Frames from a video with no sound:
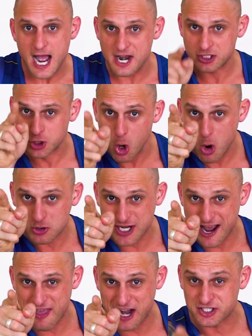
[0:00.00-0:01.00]
And I called
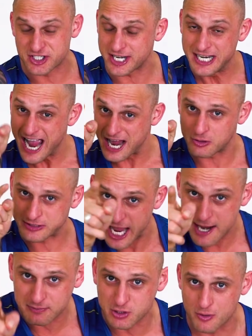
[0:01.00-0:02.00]
you out on that shit, and I'll
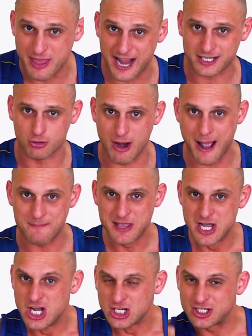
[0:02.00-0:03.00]
keep doing that crap.